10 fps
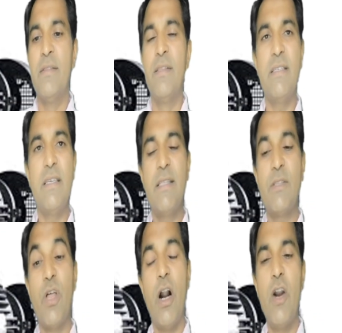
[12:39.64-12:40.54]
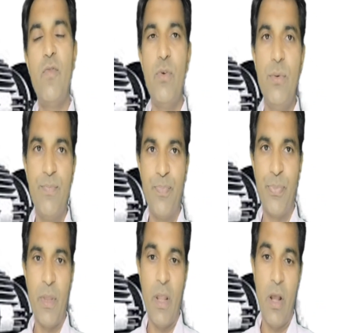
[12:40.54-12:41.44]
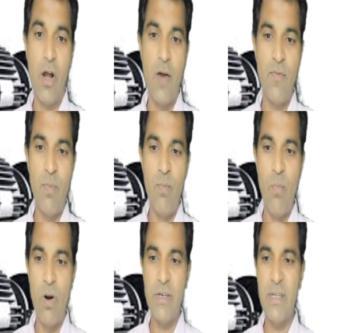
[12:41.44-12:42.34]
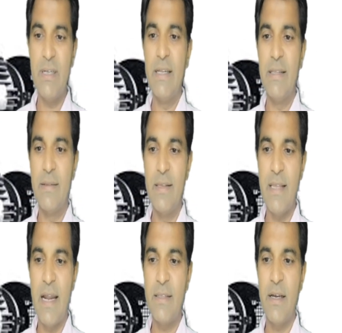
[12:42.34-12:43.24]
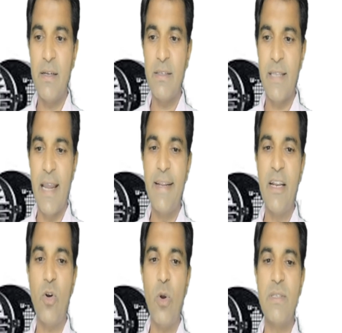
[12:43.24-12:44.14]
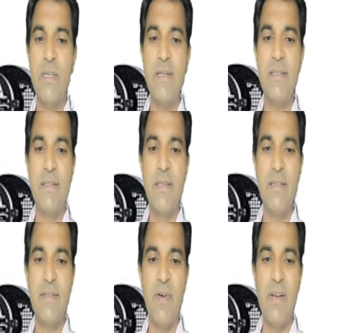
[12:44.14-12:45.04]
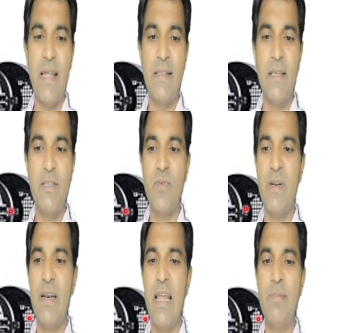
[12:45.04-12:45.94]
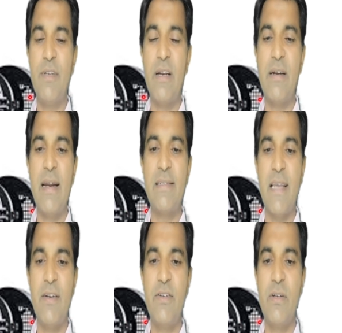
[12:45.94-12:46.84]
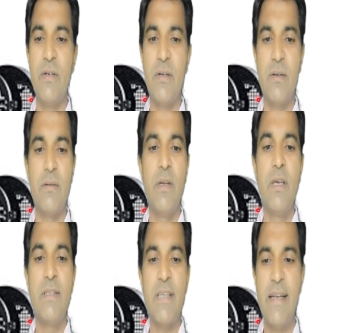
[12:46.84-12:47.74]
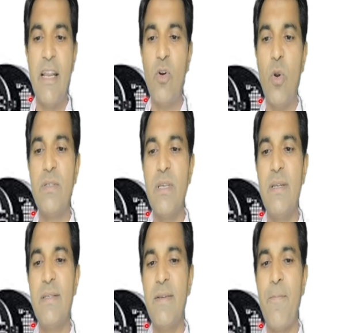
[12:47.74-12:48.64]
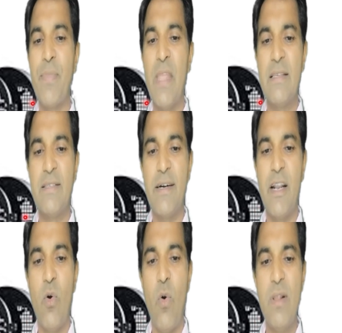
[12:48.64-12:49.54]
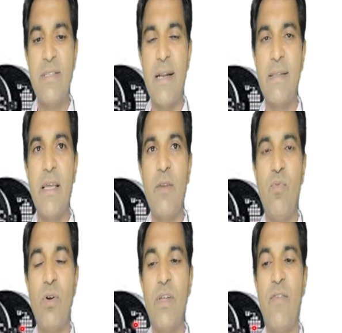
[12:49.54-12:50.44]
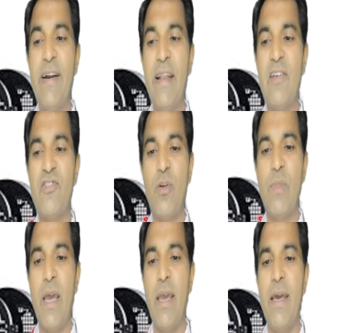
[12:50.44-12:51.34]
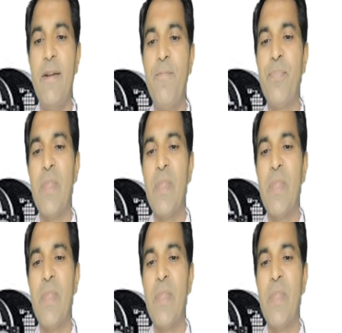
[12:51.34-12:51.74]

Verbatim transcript: this is the third view of motor these are the side enclosures this one and this one left and right side uh, side enclosures certain holes are there for the ventilation of the air